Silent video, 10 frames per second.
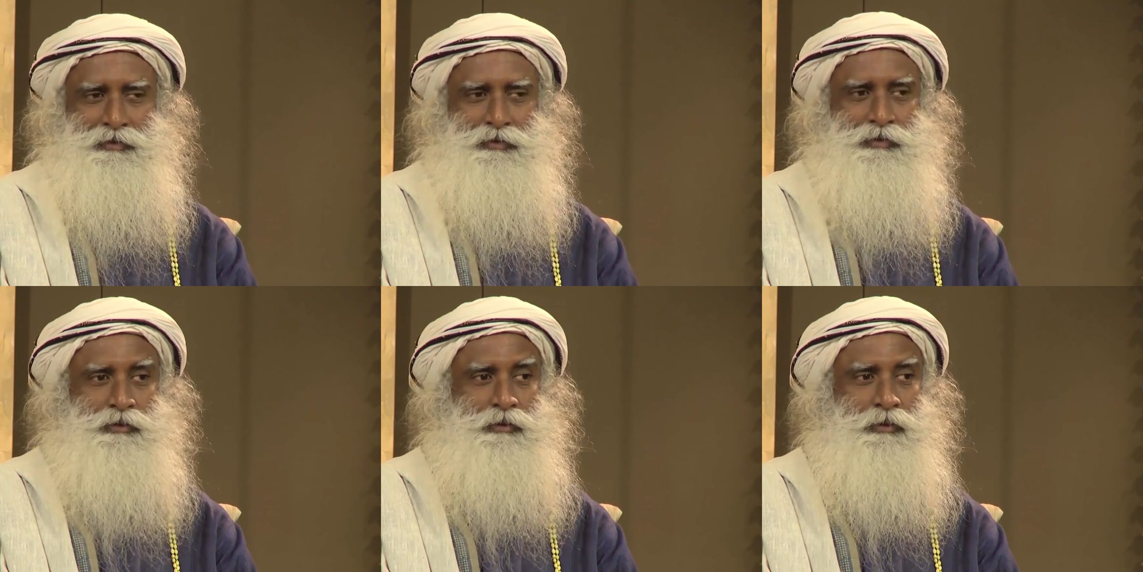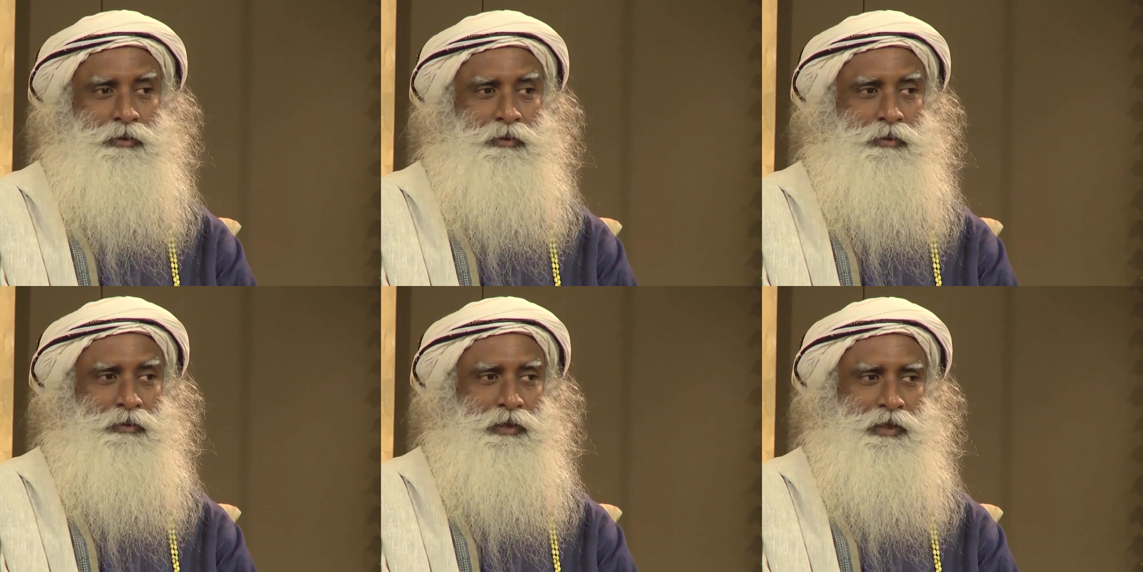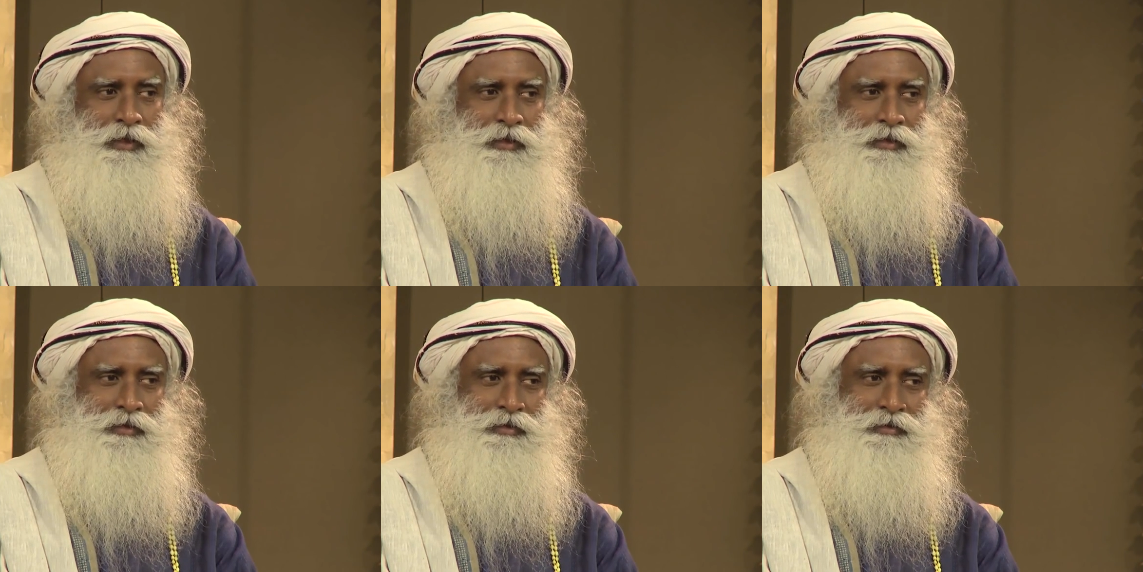Slowly,
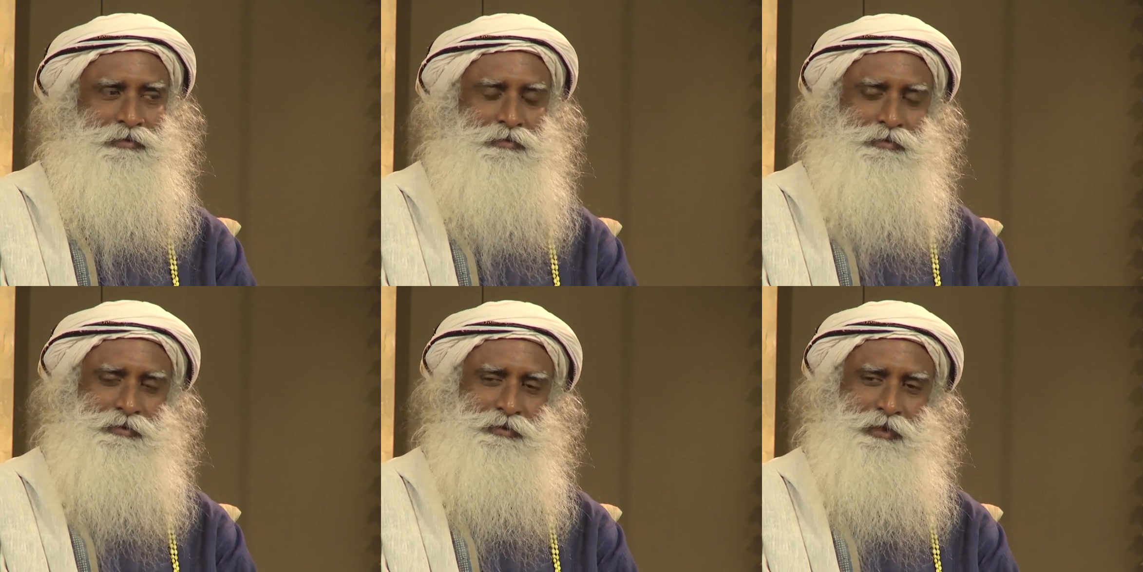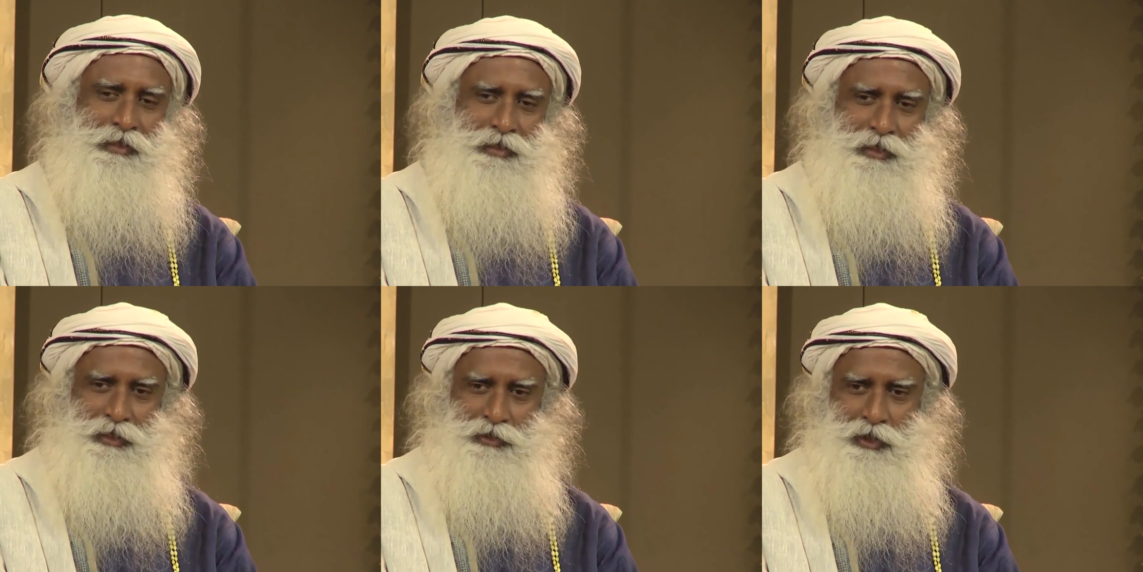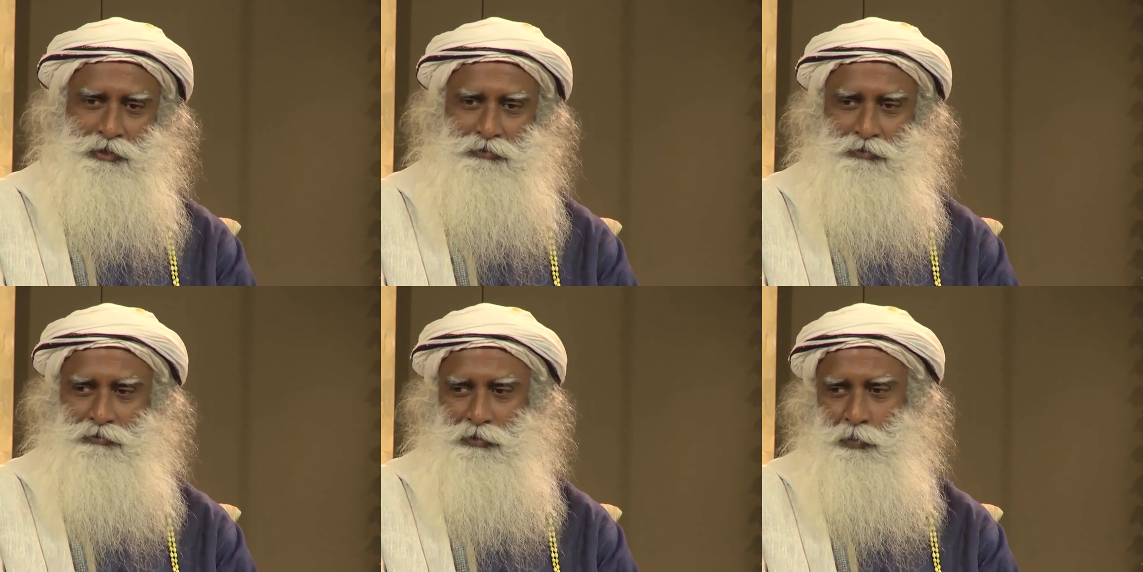they're taking charge of
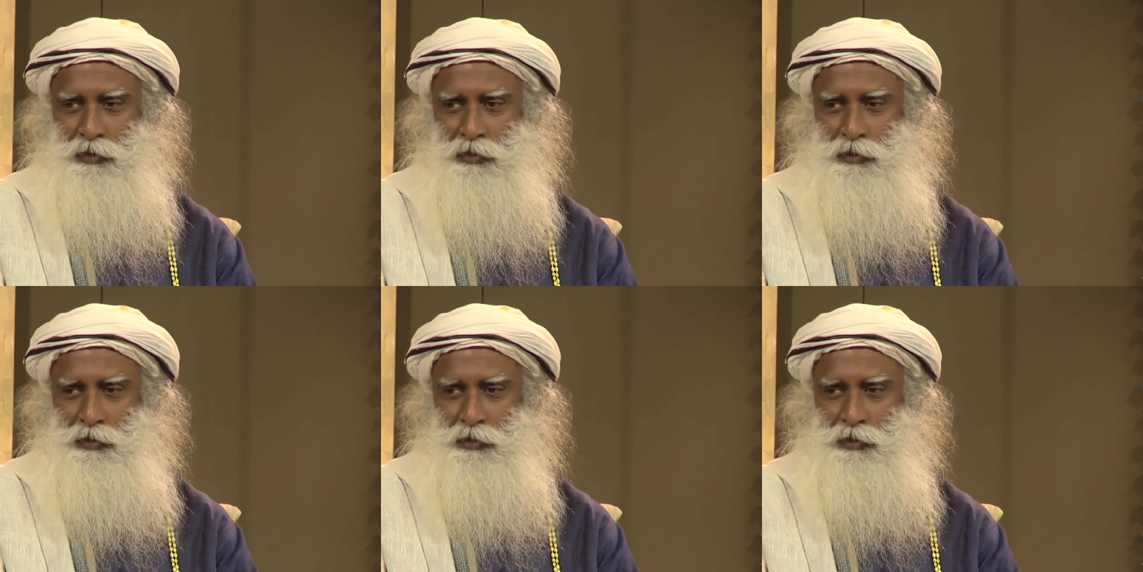you from